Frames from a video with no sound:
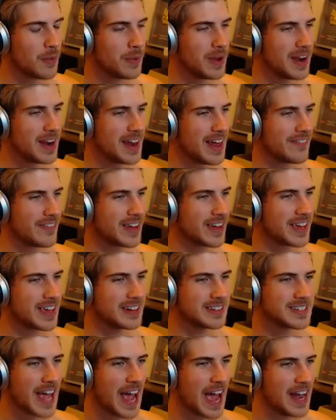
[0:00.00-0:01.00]
We haven't
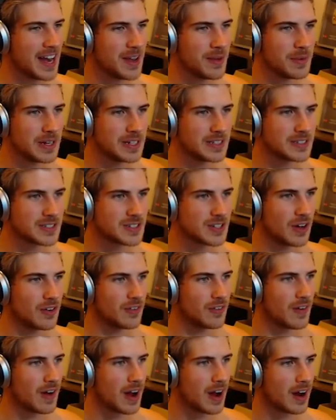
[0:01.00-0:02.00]
killed anyone so
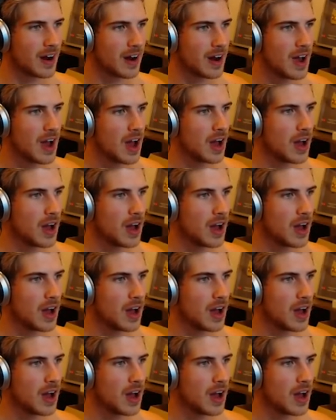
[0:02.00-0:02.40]
far.